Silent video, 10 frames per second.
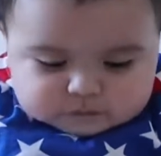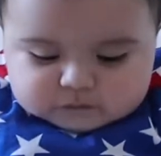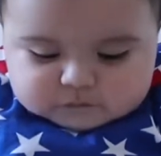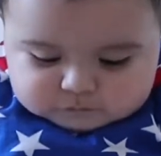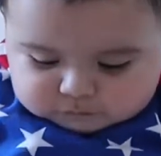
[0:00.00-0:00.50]

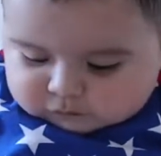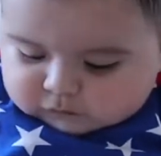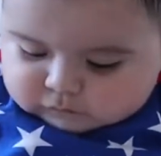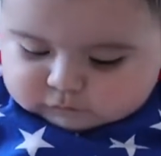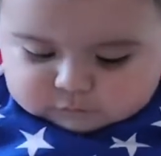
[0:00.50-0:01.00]
Can't
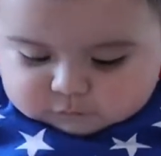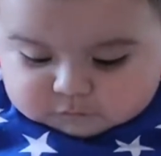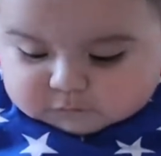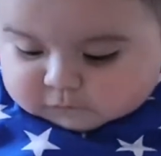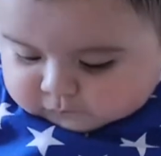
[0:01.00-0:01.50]
believe I
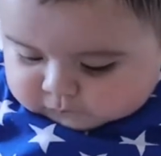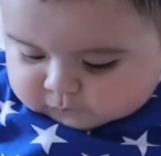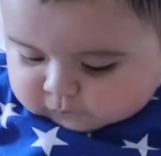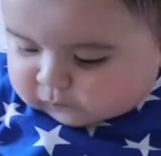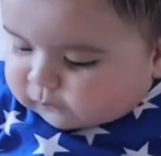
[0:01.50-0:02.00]
have an
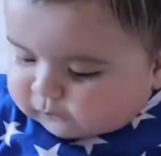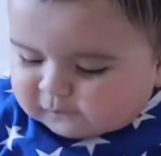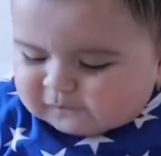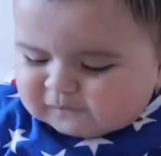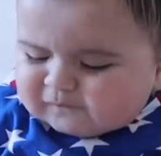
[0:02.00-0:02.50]

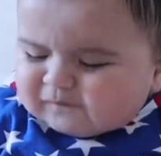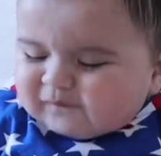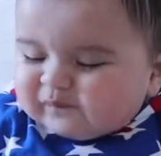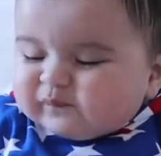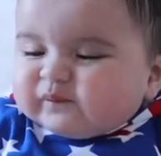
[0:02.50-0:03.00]
8-month-old and
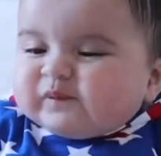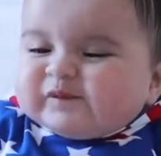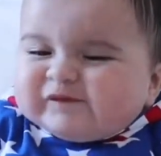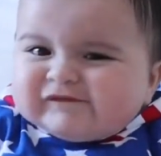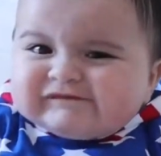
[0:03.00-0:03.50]
an
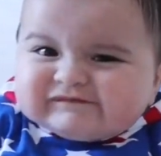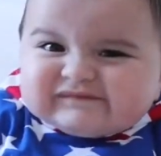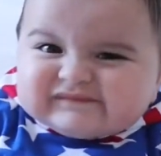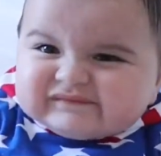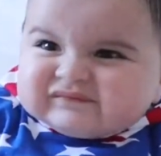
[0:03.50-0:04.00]
almost
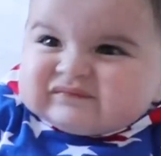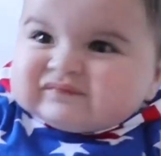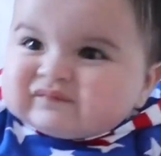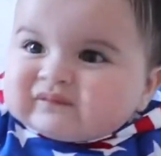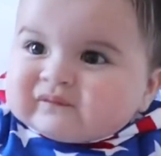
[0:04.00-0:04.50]

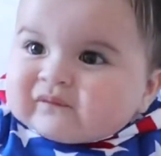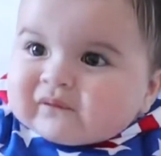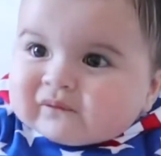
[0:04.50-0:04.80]
4-year-old.